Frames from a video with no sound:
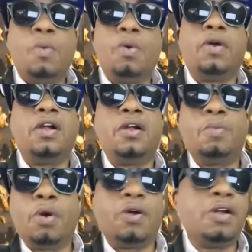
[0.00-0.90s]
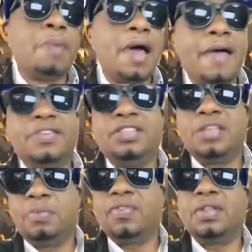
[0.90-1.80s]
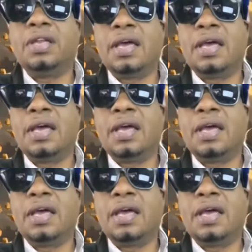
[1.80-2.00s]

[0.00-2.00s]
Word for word: We're worrying about having gems for the